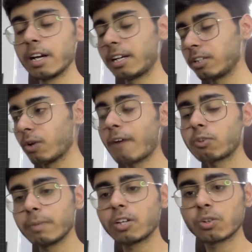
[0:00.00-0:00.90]
You have to
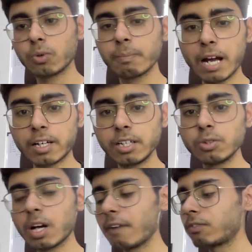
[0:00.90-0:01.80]
make your own backend. You
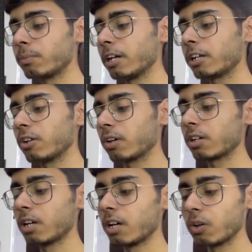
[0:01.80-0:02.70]
have to make your
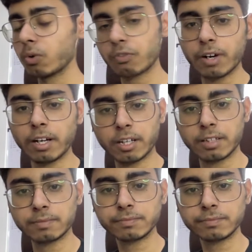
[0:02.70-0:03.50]
own front end,